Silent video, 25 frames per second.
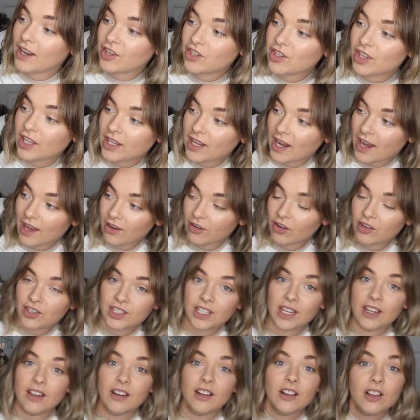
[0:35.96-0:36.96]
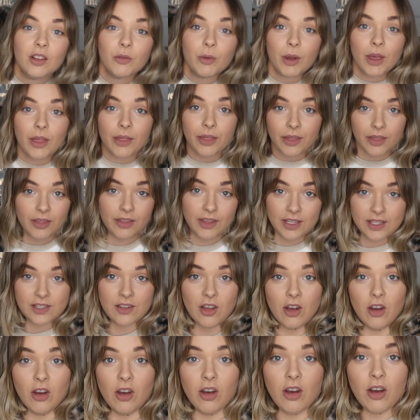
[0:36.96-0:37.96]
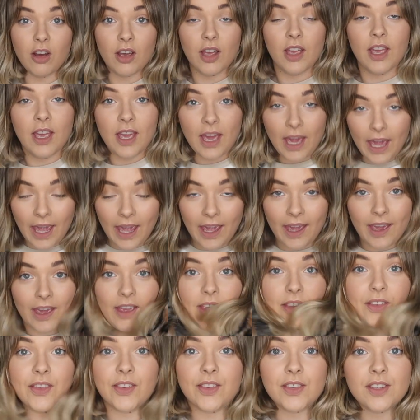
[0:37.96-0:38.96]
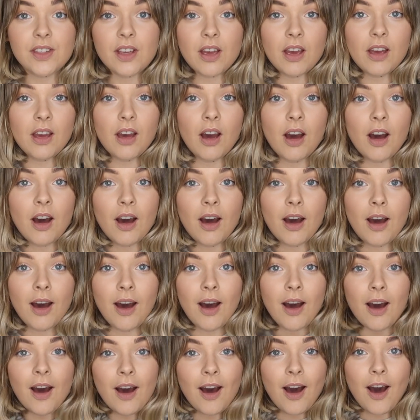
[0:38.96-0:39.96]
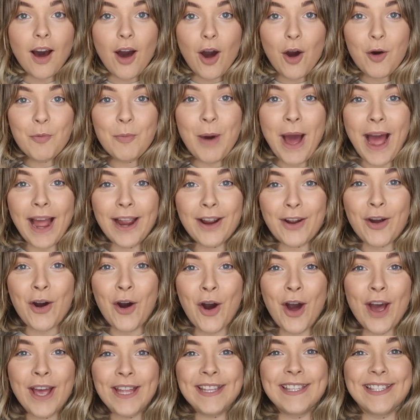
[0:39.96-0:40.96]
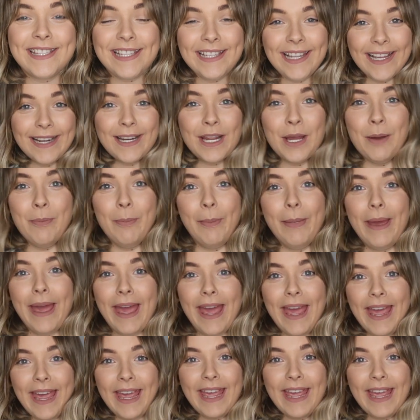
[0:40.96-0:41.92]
I actually cannot deal with this coat. It is, oh my God, look at me.